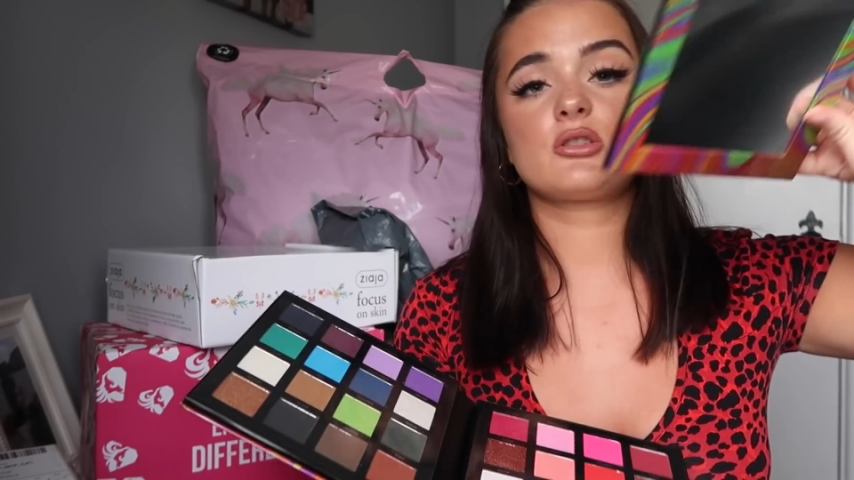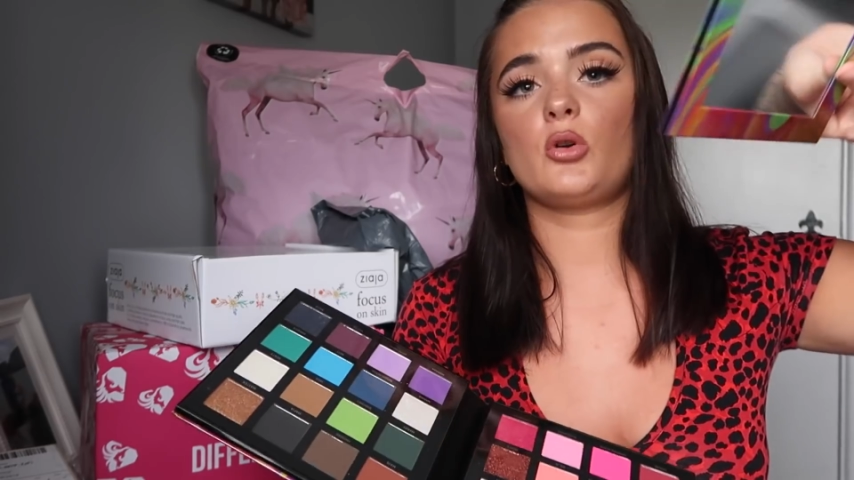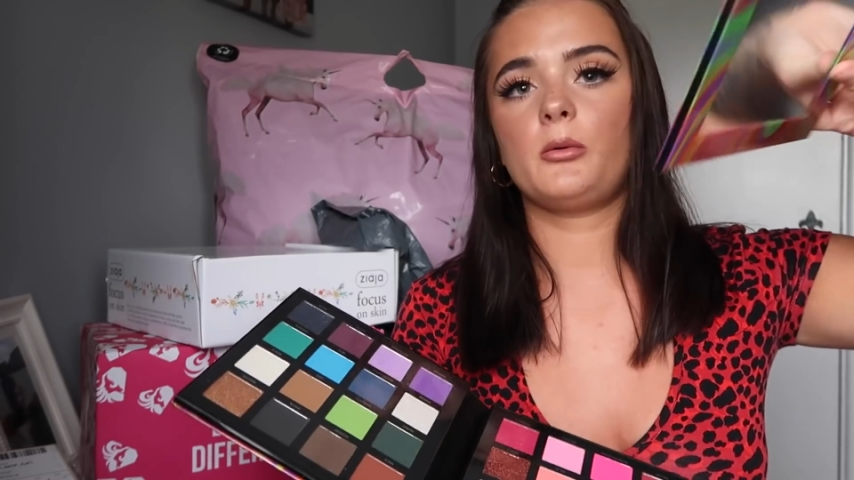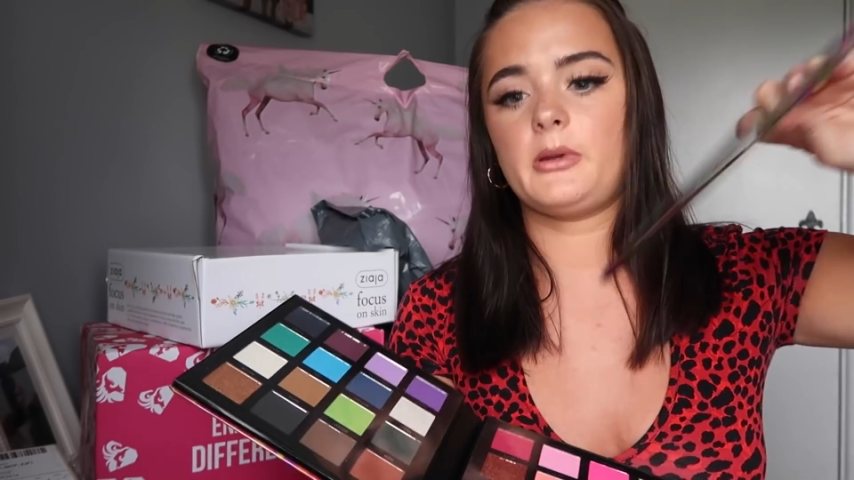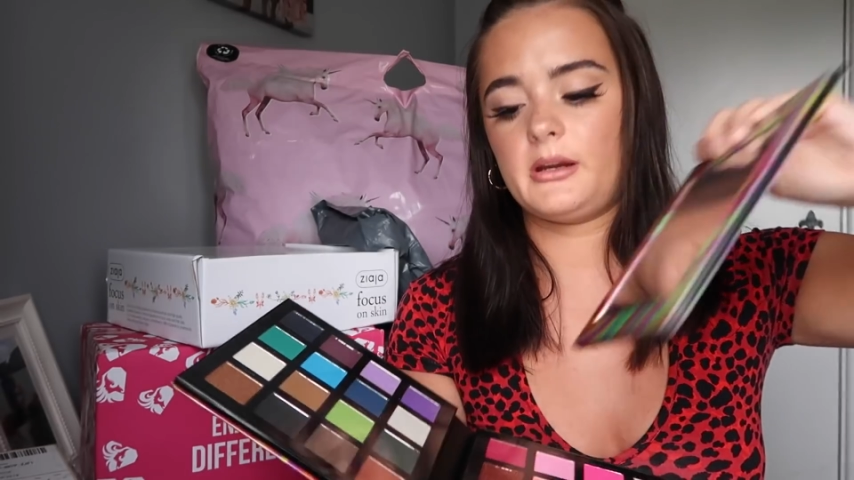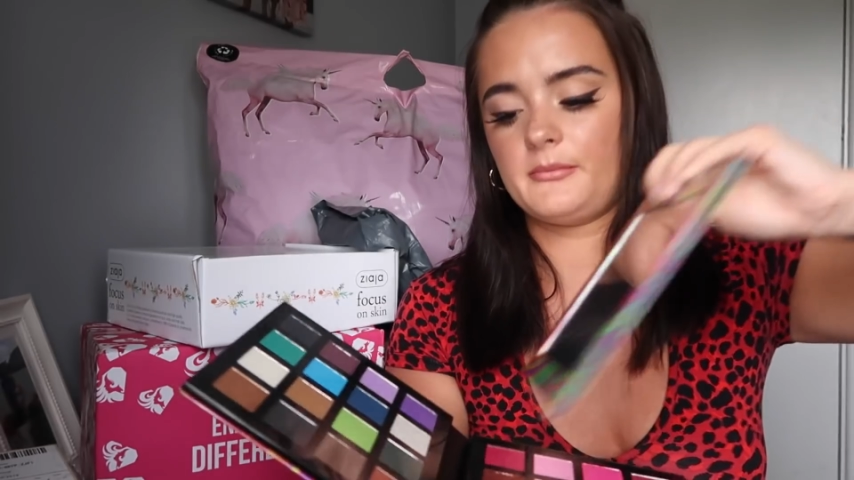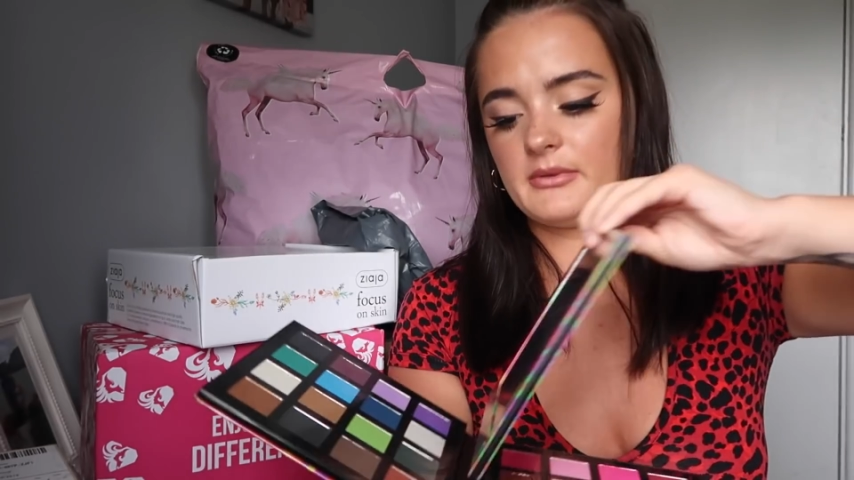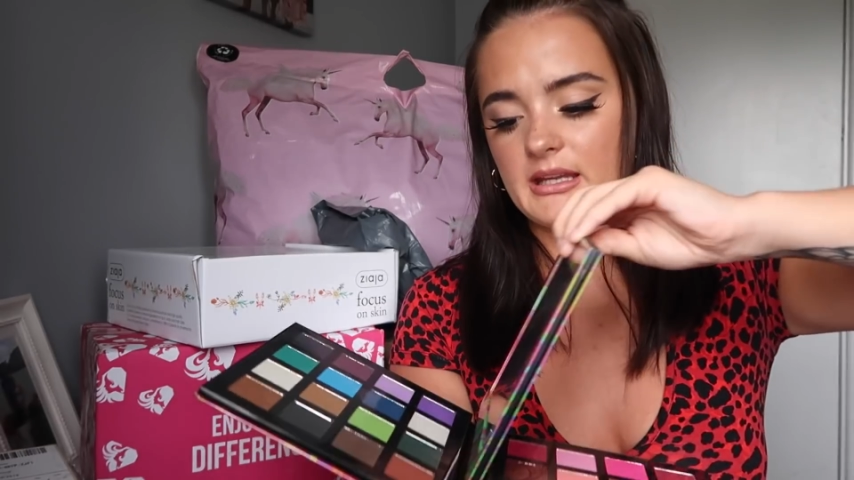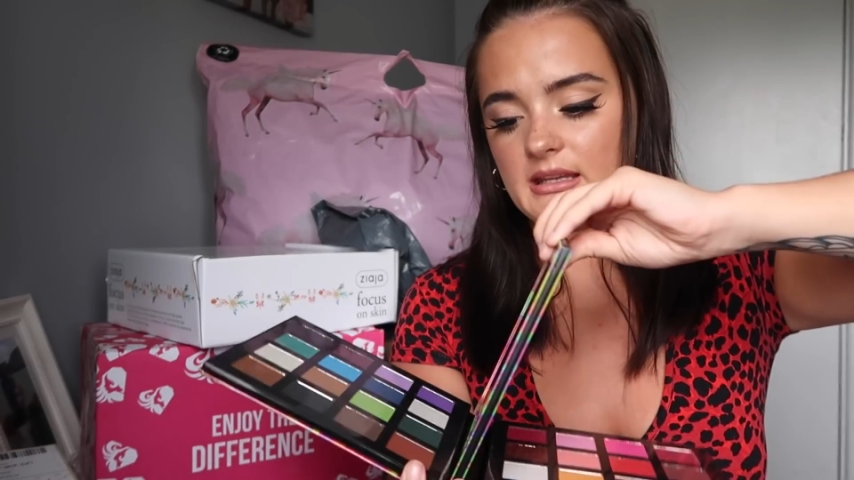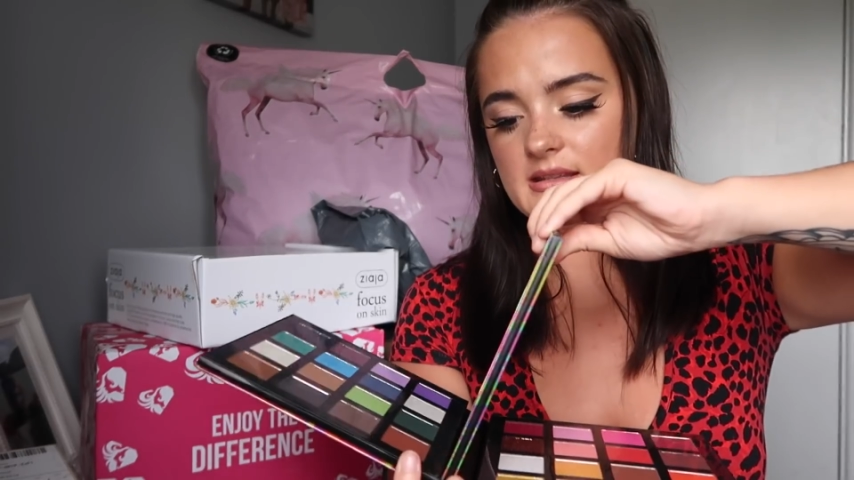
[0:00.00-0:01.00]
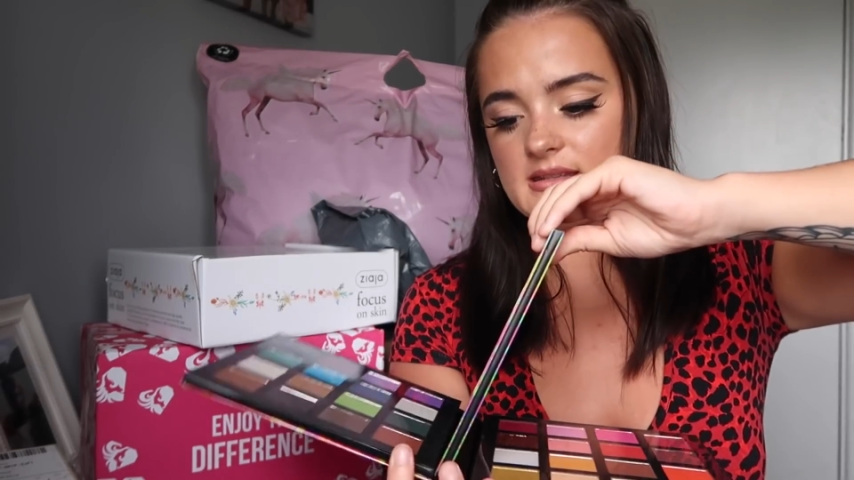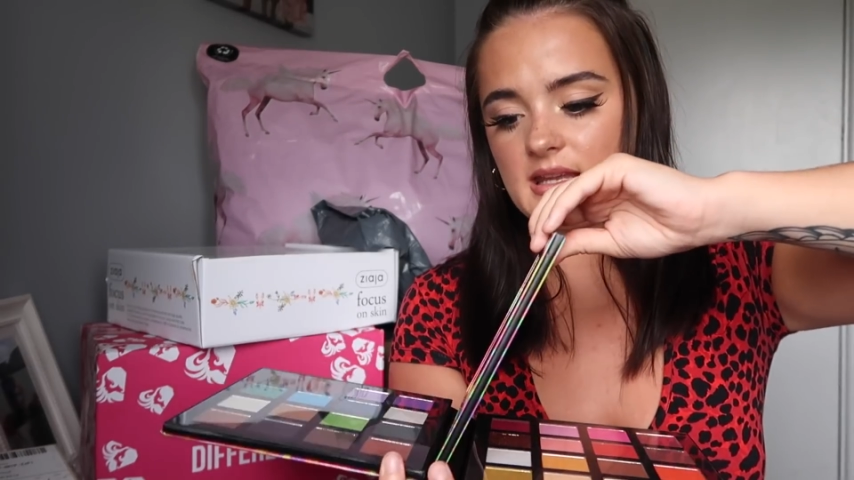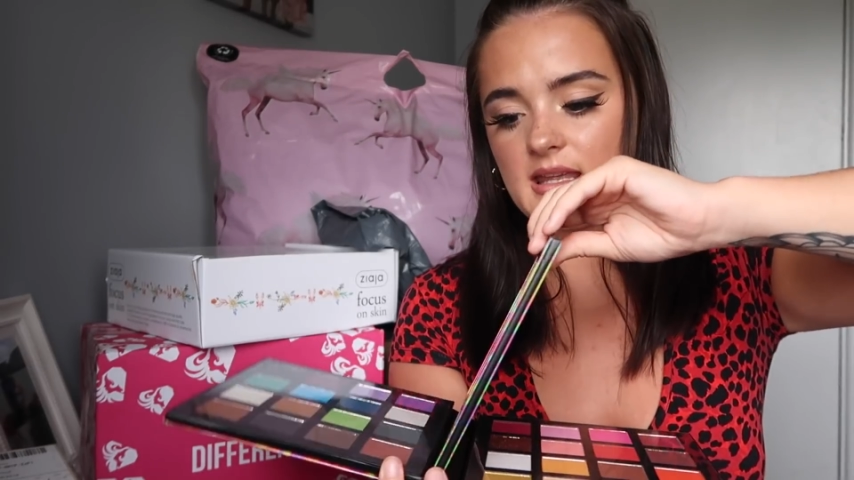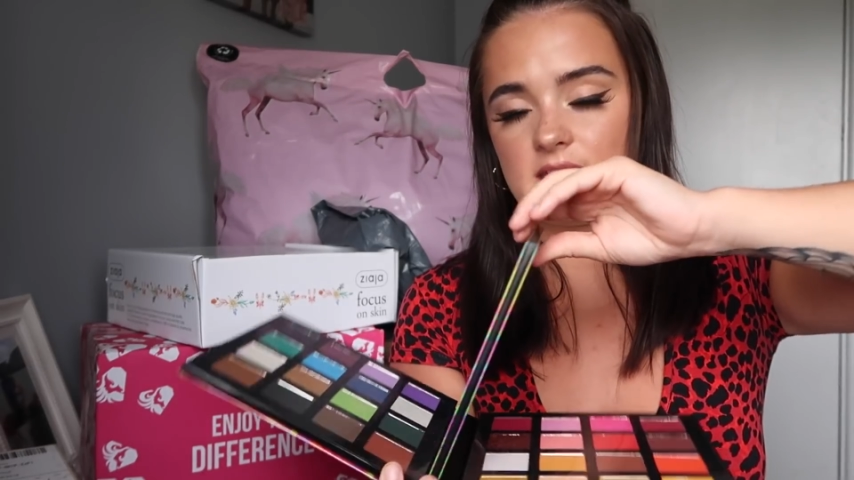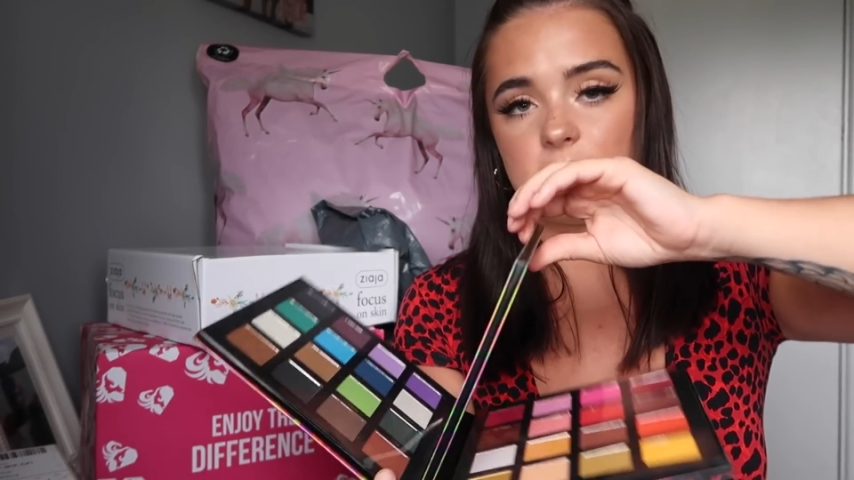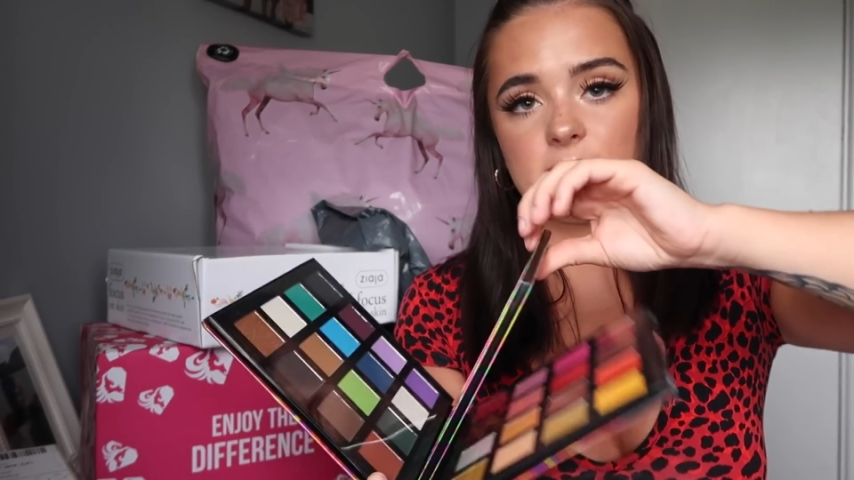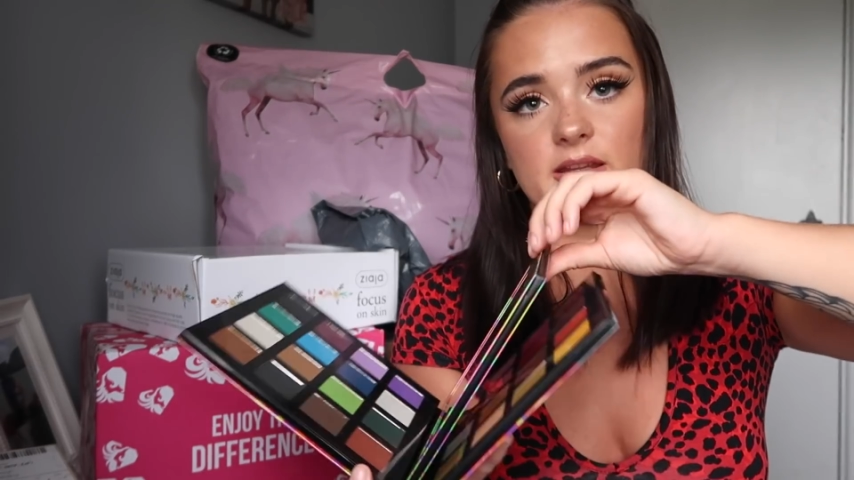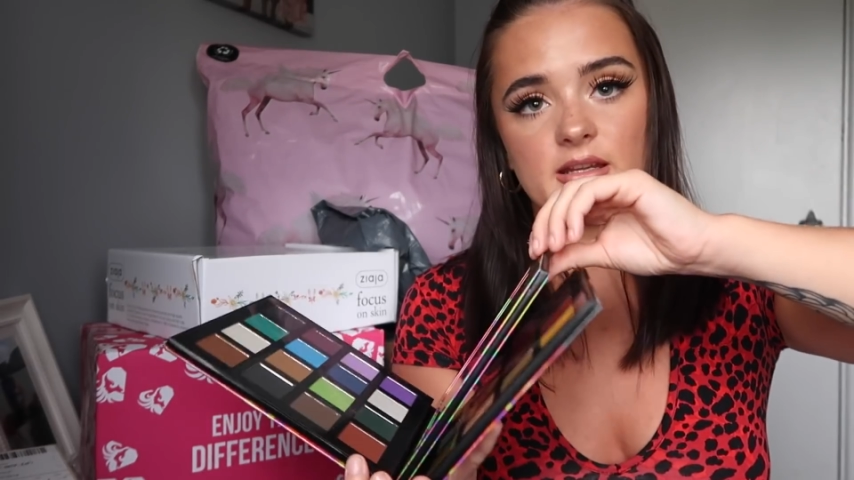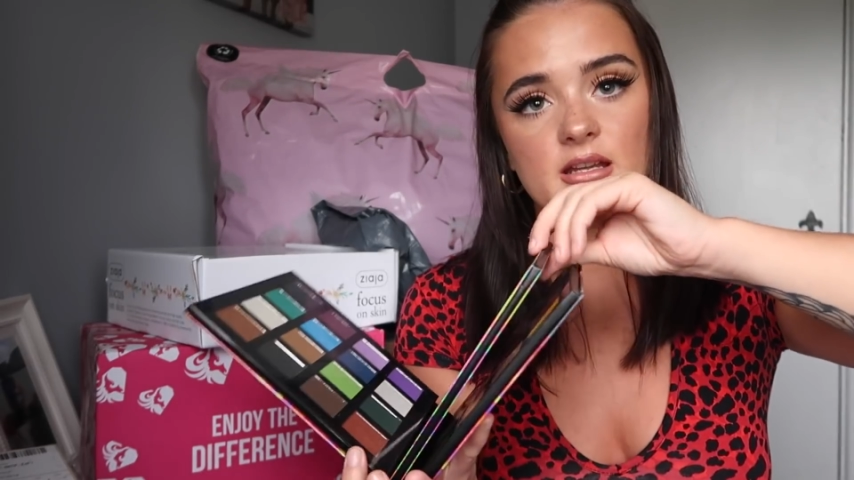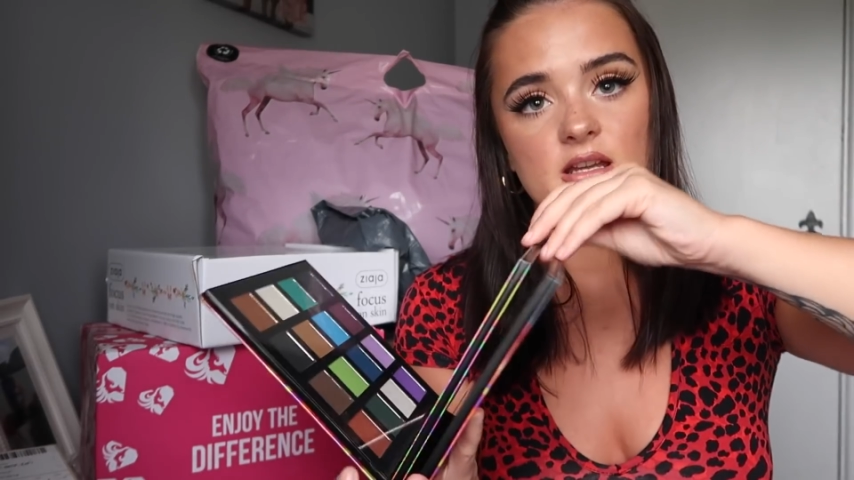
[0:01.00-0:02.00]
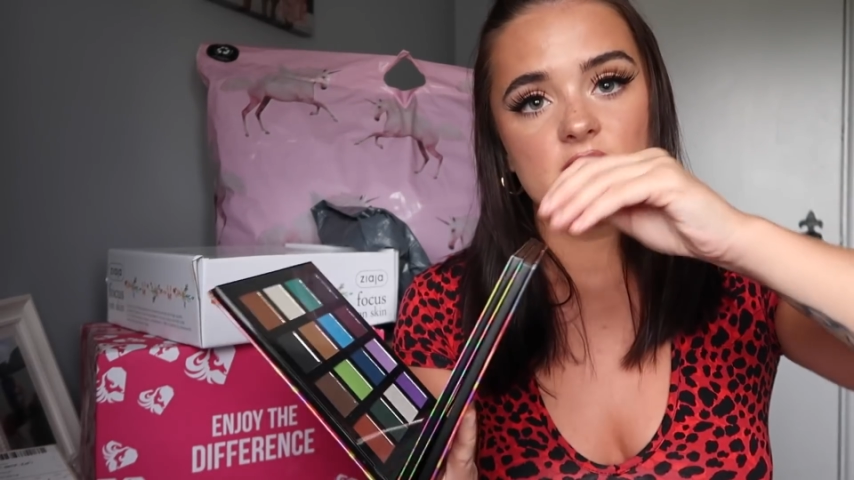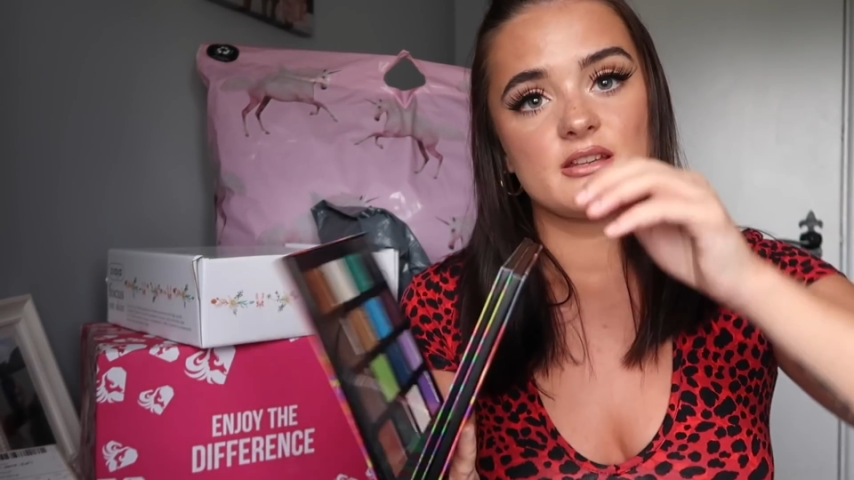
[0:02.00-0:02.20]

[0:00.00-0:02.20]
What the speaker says: a normal mirror that you can stick in the middle there.